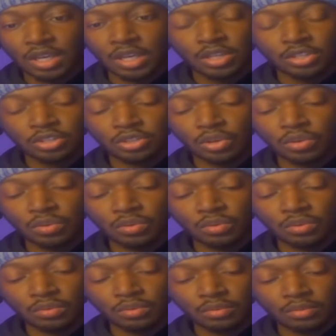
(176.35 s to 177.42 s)
So
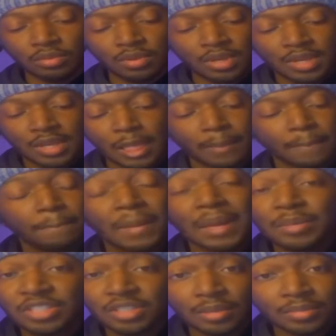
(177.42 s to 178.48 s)
maybe
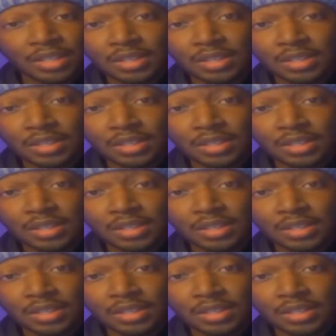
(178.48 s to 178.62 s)
something